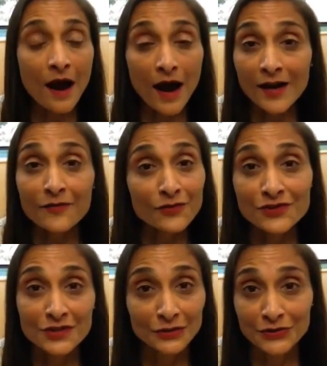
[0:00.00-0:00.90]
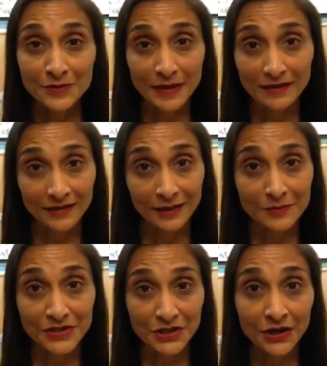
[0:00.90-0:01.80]
I first learned about
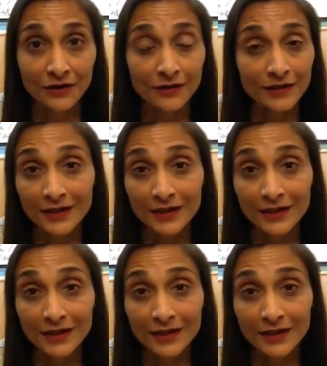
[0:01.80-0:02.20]
EMDR